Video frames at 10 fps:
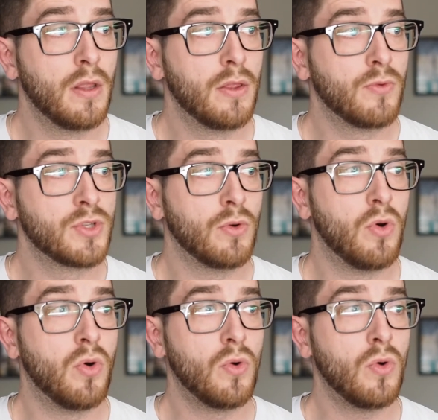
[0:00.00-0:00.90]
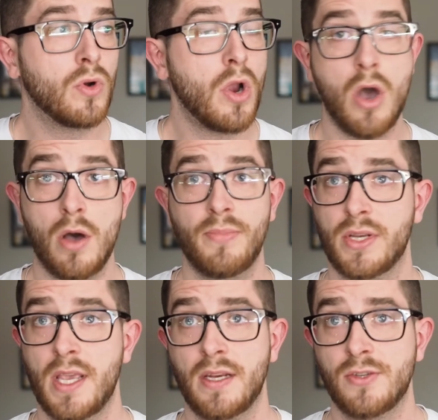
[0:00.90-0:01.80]
there was a whole
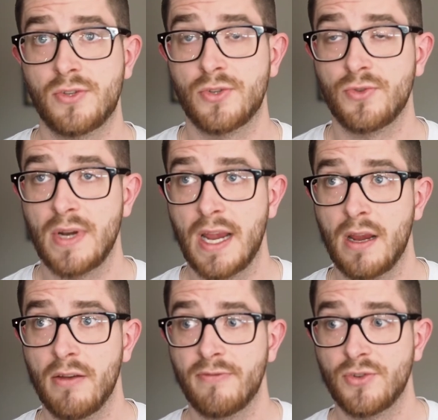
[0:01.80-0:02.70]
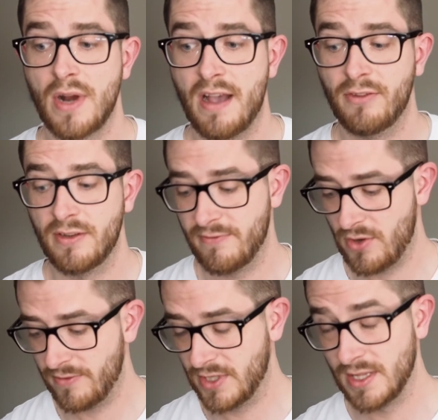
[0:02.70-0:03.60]
complicated string of travel
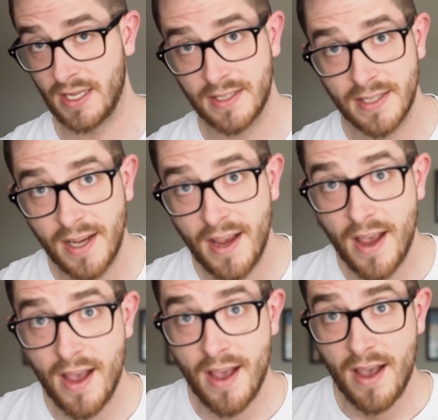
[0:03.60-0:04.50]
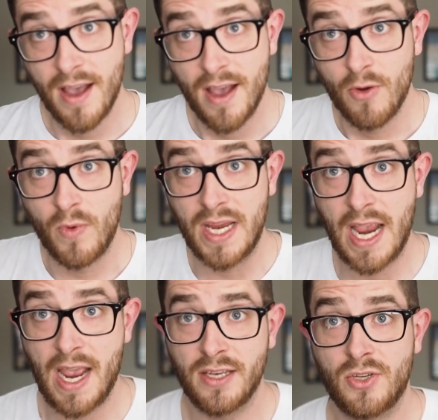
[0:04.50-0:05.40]
involved in this. We
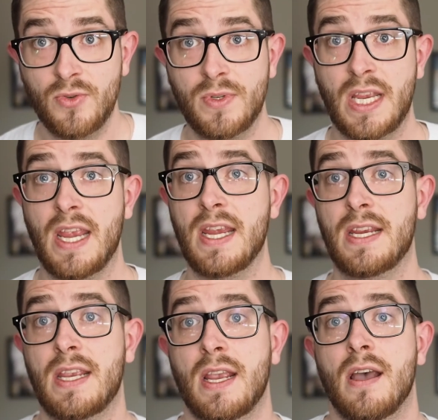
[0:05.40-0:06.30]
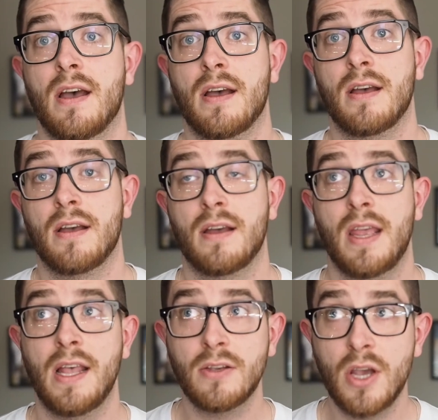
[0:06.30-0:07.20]
had to take a
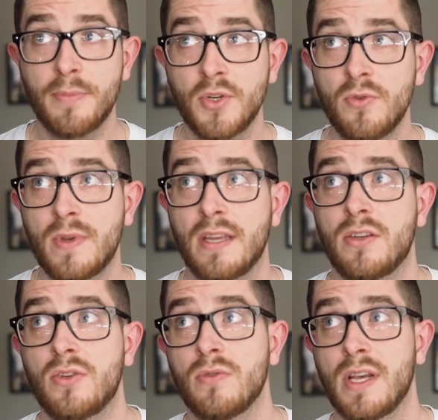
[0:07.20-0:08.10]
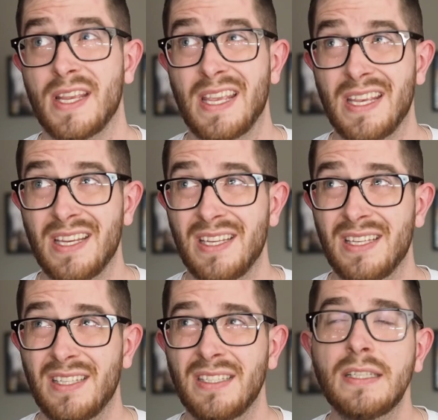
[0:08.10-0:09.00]
helicopter. We had to do like
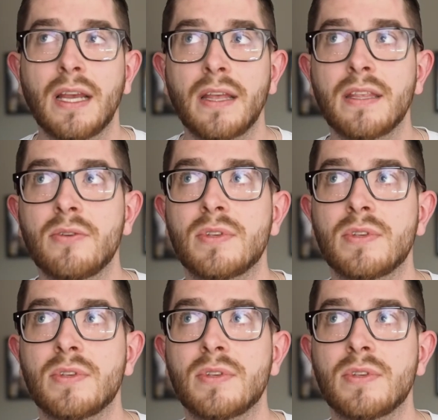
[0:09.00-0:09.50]
I think it